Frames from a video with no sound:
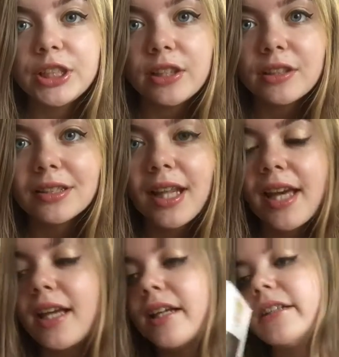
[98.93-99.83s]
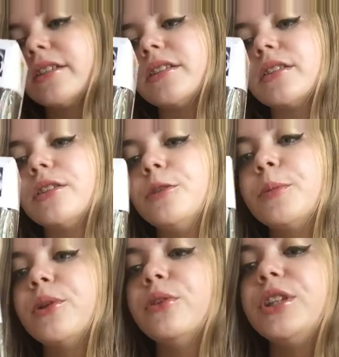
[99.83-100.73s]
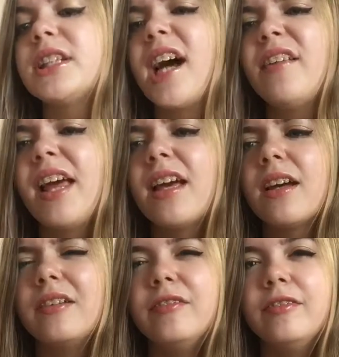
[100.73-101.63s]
she looks like. It's super cool. She's kind of like